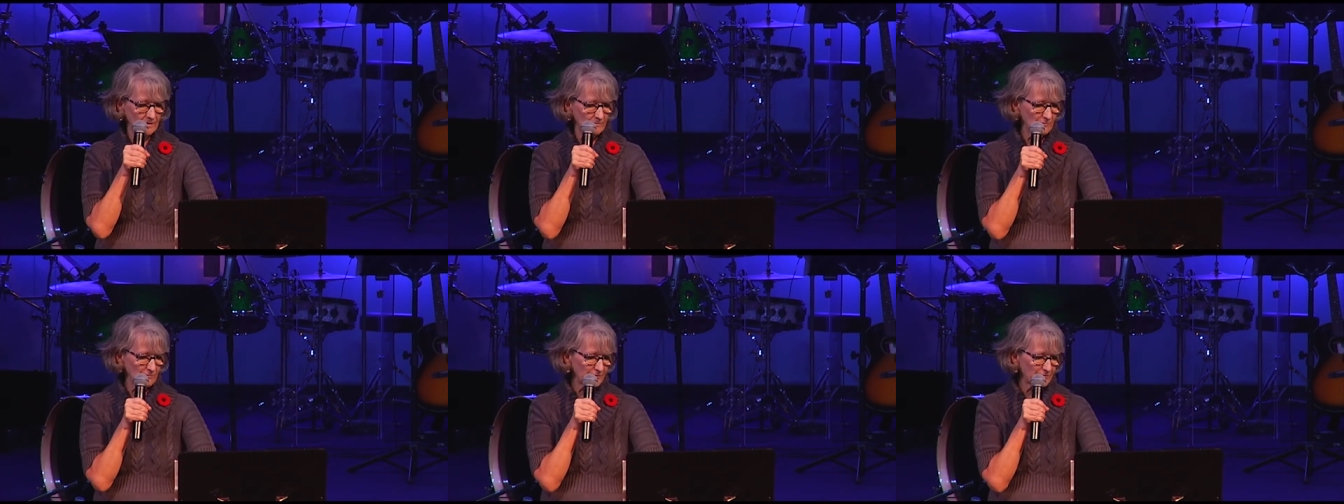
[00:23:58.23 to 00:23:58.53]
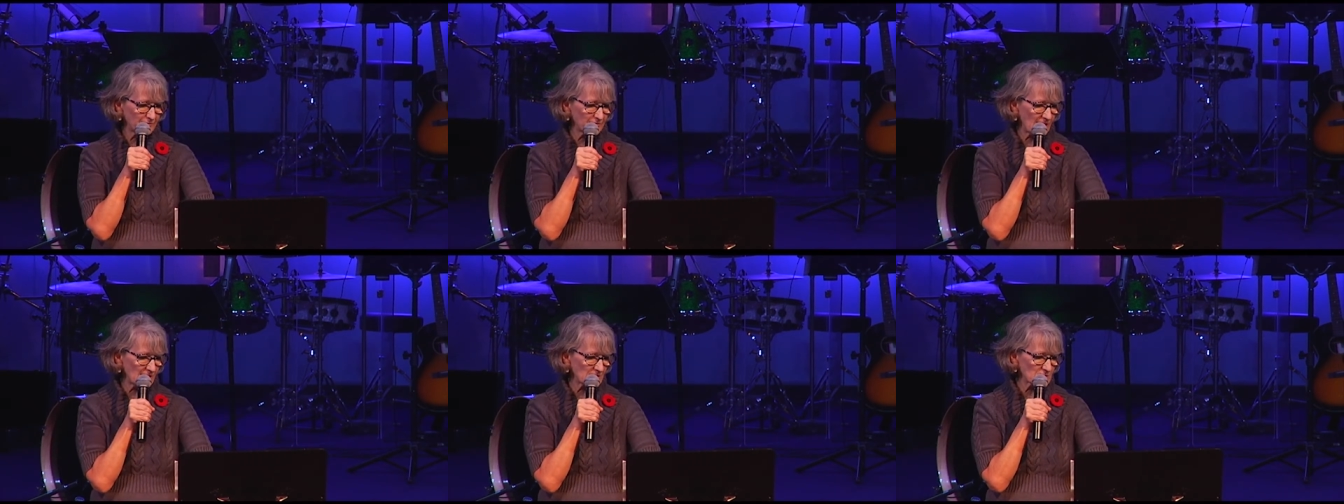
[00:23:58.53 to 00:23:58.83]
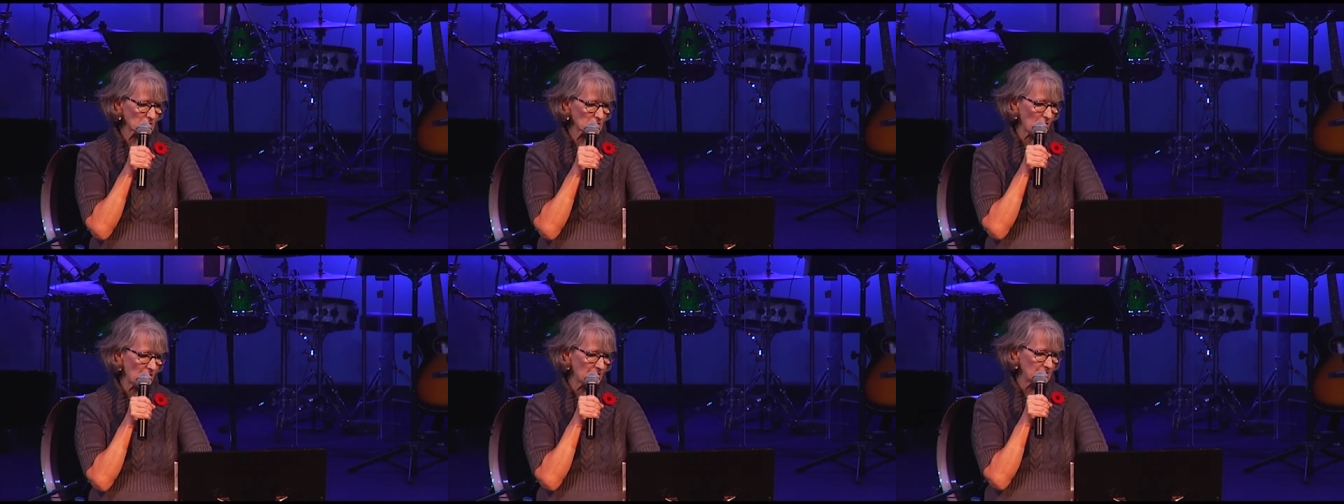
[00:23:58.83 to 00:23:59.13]

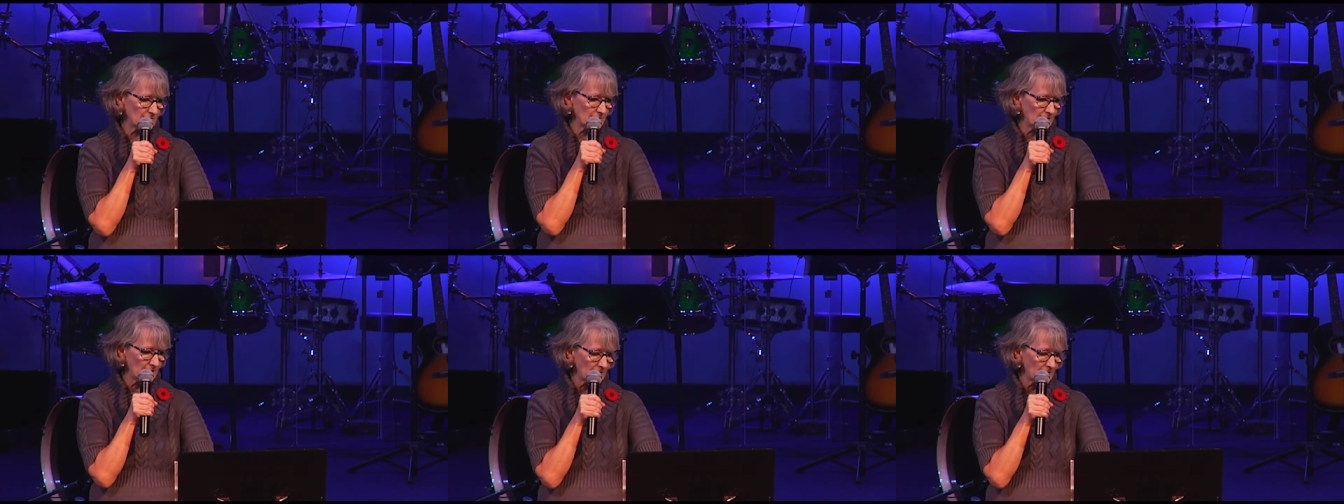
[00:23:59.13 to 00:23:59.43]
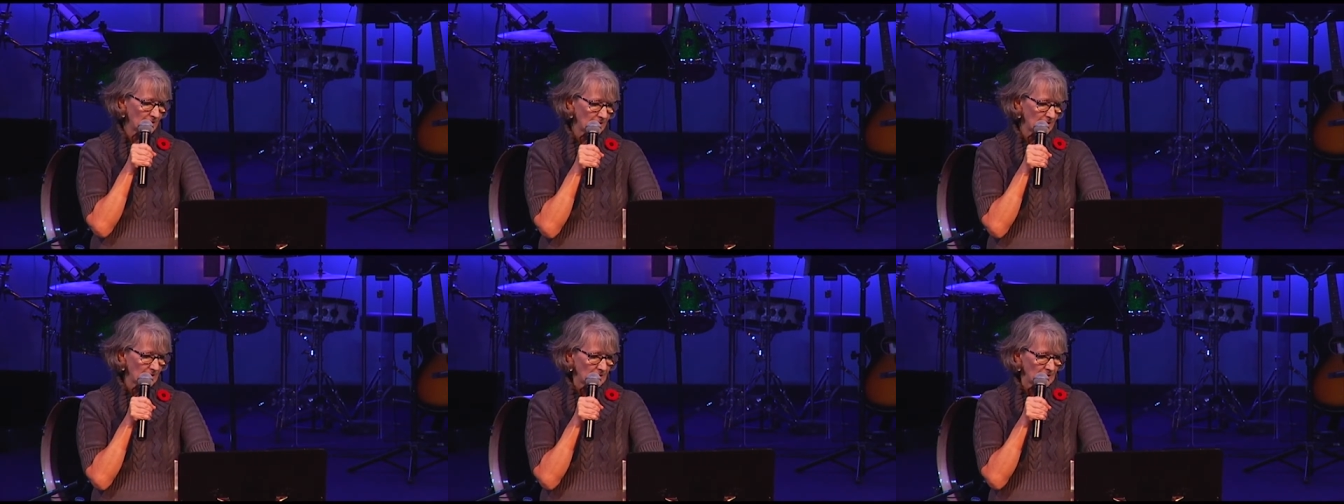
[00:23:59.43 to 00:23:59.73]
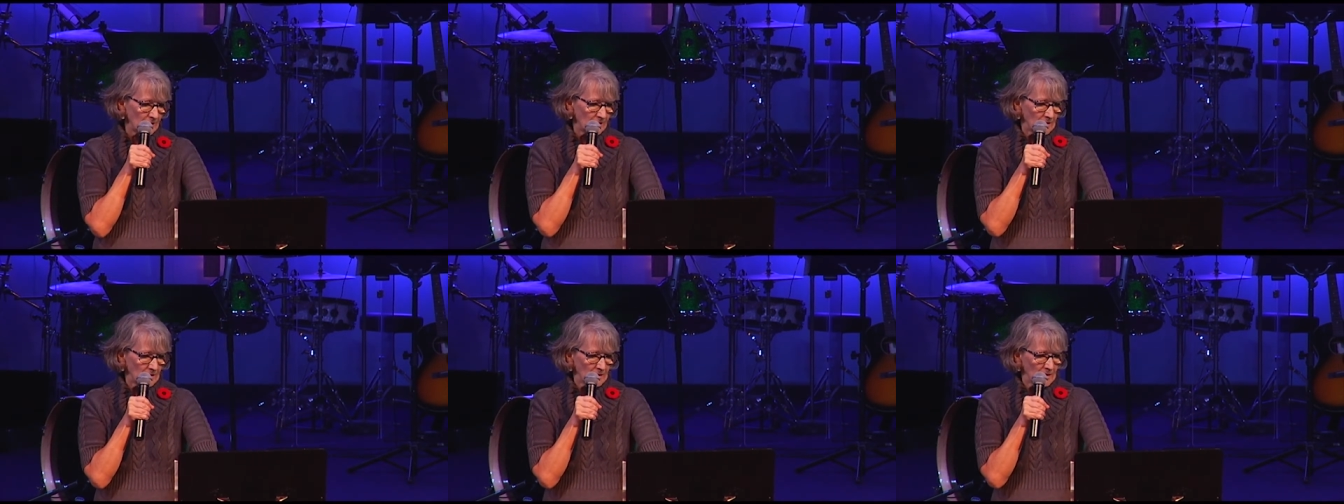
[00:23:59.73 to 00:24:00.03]
reflect on.
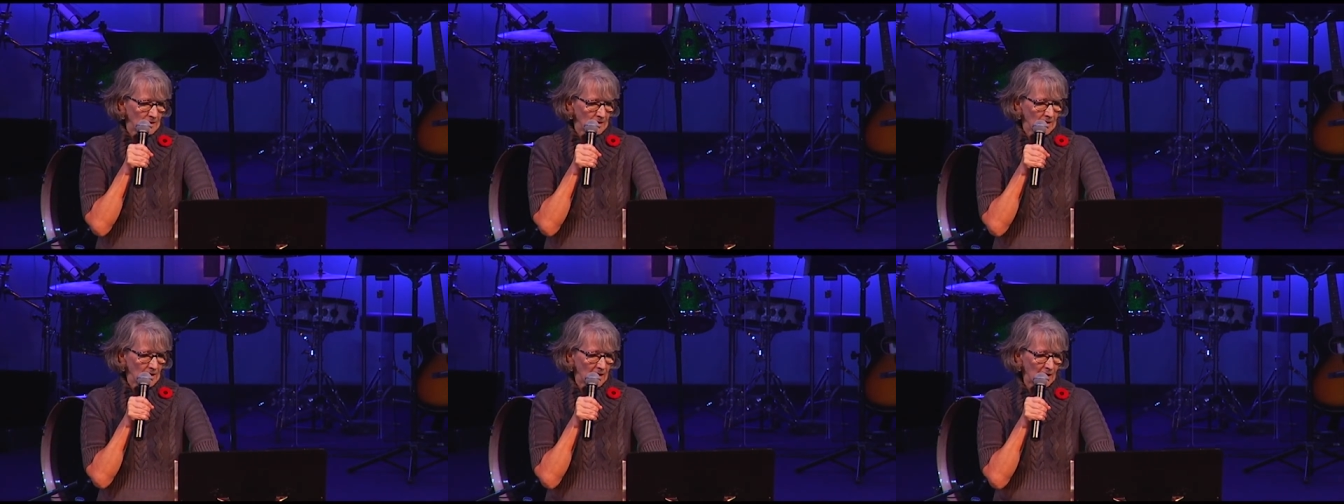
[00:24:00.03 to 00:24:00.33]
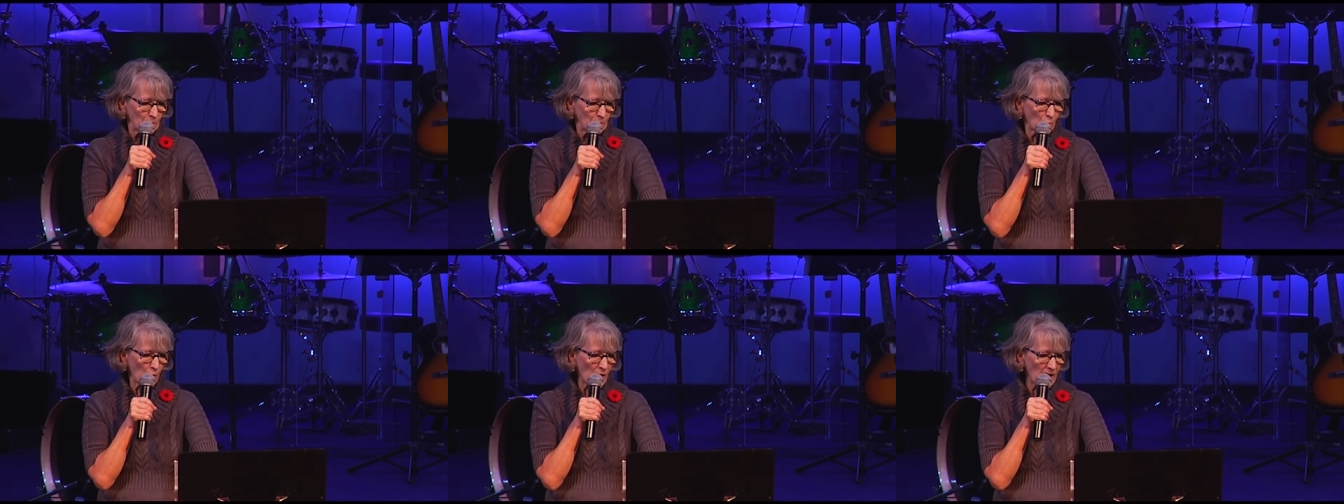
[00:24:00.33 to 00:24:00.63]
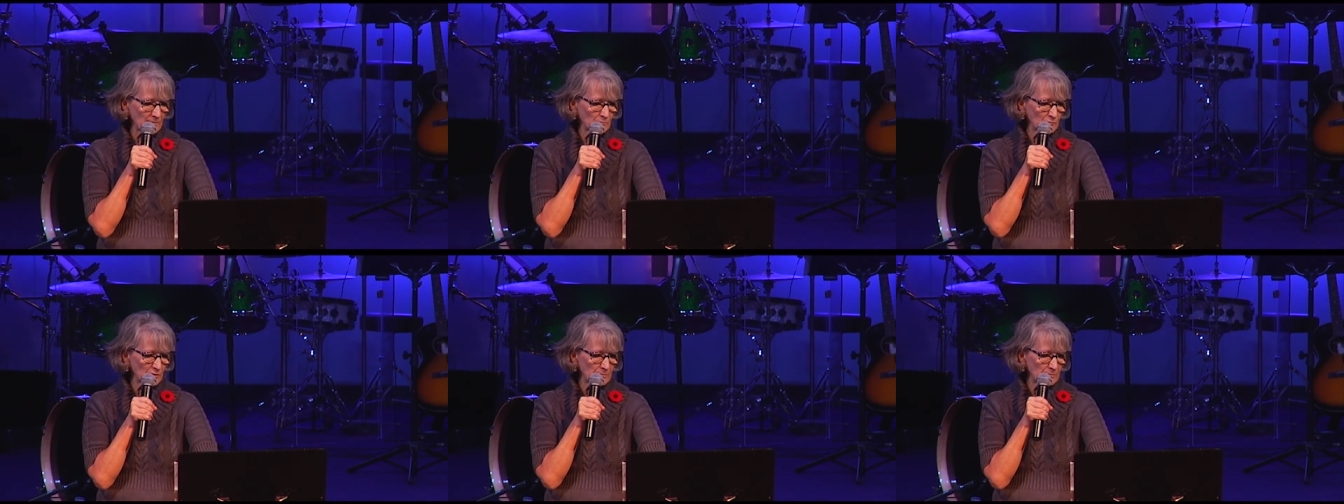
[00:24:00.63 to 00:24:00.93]
And
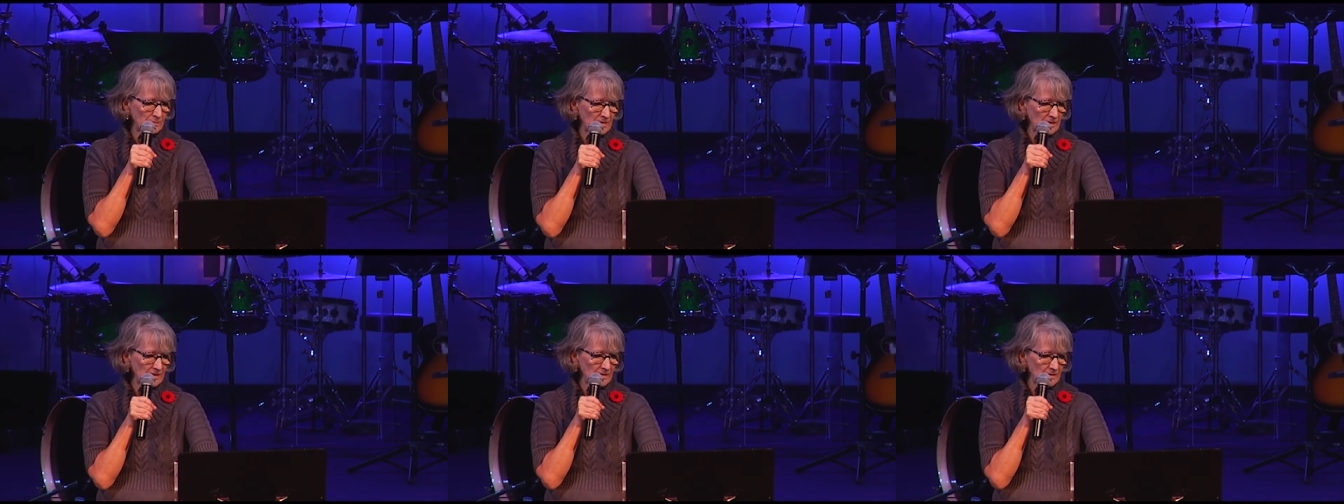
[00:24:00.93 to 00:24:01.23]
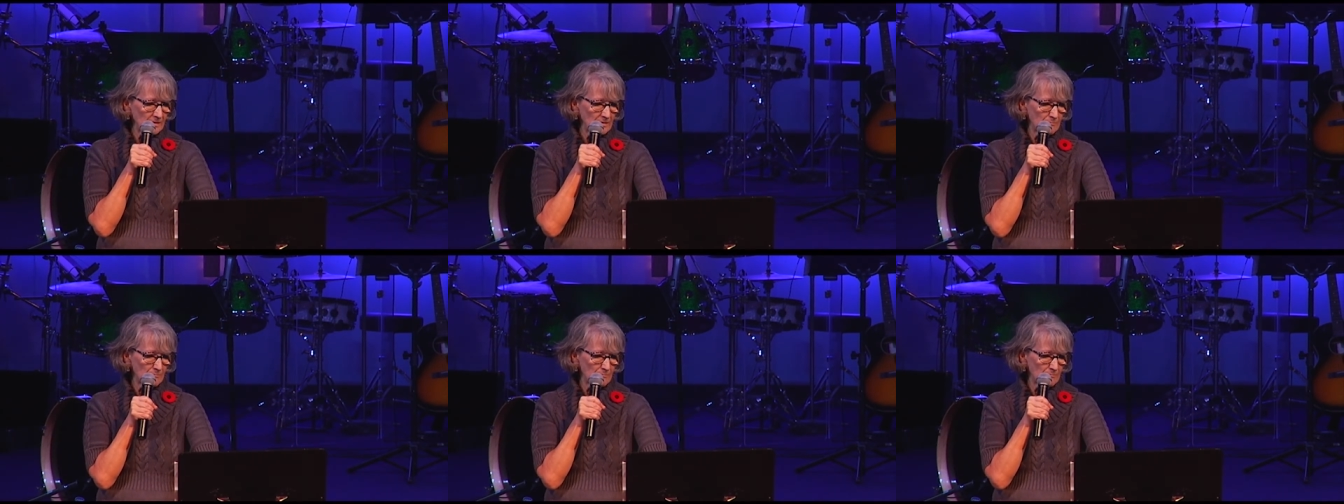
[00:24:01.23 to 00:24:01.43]
one would be